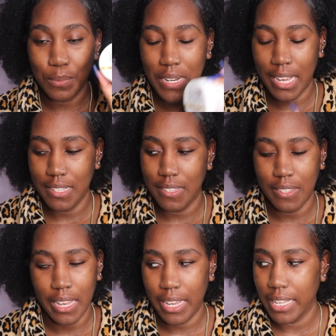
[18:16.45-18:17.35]
When I
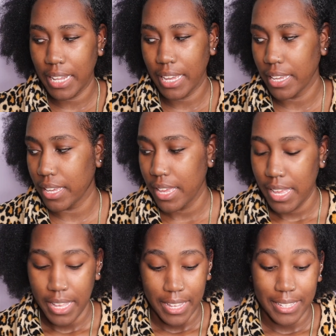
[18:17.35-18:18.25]
say like,
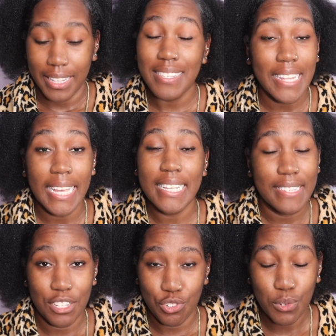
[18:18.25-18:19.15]
this thing is
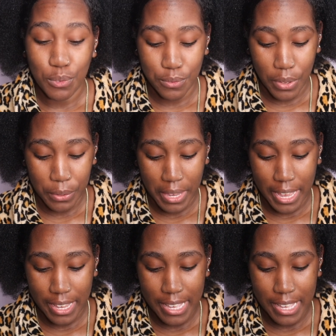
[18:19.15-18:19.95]
the truth, okay?